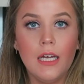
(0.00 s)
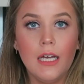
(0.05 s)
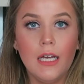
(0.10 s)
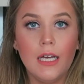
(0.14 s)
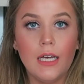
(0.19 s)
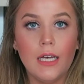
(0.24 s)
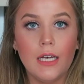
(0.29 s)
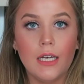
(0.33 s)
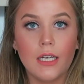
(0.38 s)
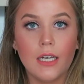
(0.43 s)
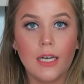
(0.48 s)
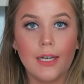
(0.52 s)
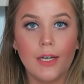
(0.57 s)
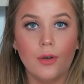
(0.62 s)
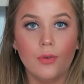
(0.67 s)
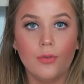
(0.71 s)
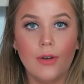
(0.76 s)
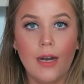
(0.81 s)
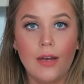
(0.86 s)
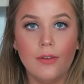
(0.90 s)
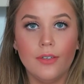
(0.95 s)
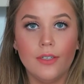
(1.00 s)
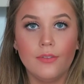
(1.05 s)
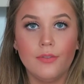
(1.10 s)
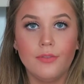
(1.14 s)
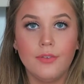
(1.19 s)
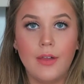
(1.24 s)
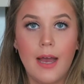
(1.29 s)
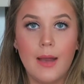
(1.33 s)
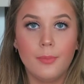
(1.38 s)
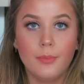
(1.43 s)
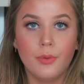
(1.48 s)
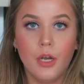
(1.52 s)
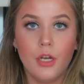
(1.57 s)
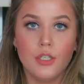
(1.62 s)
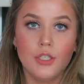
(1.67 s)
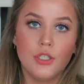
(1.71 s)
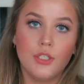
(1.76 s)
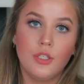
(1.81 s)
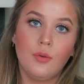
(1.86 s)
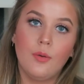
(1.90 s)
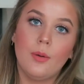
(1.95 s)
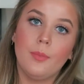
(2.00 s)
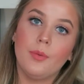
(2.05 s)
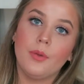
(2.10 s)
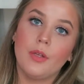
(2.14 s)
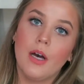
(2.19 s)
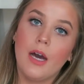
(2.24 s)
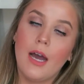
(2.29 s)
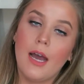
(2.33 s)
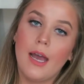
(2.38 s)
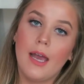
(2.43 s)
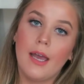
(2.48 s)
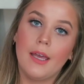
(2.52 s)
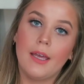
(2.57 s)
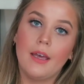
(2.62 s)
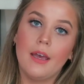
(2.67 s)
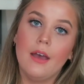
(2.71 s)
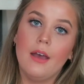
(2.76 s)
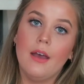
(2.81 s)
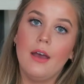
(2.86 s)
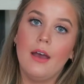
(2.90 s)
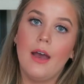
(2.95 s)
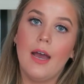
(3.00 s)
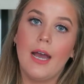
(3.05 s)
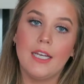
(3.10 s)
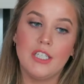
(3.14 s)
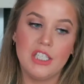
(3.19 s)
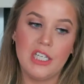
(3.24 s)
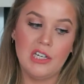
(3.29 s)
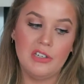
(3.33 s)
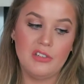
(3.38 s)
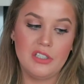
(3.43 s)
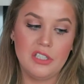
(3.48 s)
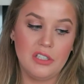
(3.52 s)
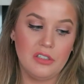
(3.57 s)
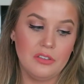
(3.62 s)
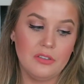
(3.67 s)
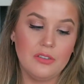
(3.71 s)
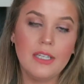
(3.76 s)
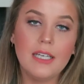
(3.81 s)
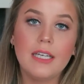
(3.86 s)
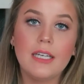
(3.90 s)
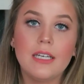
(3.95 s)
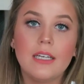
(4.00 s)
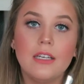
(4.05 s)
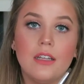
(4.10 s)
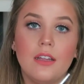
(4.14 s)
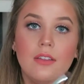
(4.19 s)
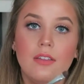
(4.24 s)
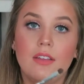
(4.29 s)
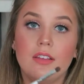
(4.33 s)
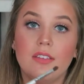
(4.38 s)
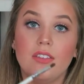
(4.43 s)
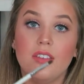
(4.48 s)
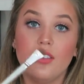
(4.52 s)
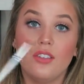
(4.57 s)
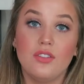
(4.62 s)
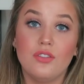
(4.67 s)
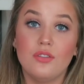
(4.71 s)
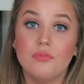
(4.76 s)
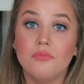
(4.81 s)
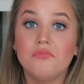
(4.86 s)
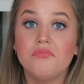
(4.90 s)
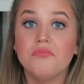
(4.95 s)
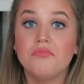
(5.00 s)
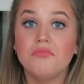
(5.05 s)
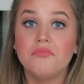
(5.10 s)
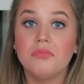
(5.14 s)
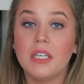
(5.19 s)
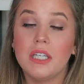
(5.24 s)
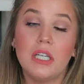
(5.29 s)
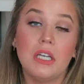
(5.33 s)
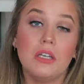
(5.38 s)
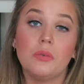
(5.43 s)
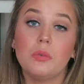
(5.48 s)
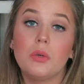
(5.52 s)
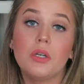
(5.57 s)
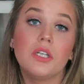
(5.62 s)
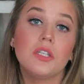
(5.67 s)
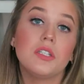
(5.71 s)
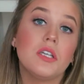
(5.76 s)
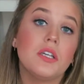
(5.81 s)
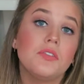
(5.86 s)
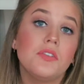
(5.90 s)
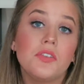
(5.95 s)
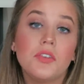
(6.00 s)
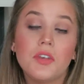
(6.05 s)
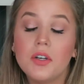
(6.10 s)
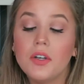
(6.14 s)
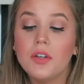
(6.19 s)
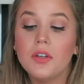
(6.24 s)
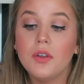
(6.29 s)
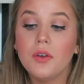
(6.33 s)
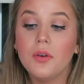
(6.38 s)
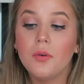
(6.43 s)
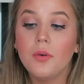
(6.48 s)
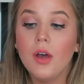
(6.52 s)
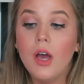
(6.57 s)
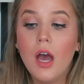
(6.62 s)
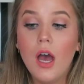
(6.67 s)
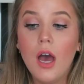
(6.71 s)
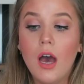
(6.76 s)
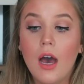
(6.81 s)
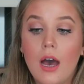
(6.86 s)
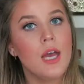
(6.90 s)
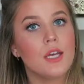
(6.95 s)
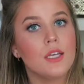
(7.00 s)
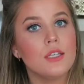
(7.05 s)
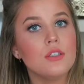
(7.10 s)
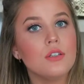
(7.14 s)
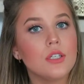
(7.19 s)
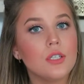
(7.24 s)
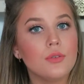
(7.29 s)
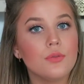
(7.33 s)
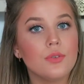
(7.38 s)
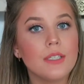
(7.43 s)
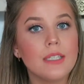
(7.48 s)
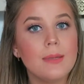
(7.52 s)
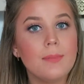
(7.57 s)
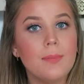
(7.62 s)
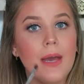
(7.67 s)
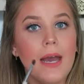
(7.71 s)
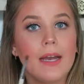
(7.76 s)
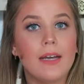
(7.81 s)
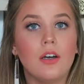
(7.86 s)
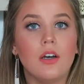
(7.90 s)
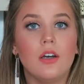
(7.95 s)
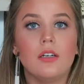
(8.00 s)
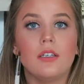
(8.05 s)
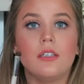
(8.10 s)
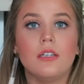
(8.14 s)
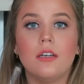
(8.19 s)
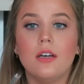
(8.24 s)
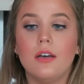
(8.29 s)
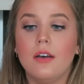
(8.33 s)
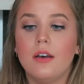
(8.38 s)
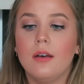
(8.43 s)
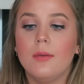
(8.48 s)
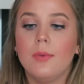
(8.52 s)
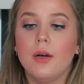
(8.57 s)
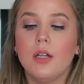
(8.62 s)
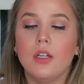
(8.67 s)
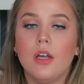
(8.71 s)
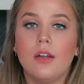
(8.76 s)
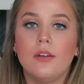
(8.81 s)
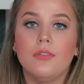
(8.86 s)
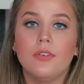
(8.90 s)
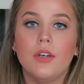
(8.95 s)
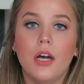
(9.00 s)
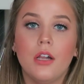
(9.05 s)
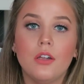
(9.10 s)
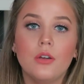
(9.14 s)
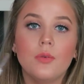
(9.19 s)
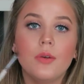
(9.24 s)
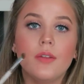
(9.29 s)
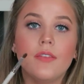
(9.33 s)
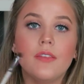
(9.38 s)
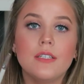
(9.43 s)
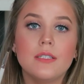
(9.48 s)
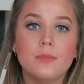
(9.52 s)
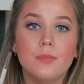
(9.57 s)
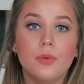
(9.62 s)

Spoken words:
kind of rounded flat brush to apply eyeshadow to your lid, and it does what it says it's gonna do. You can really pack on a lot of color with this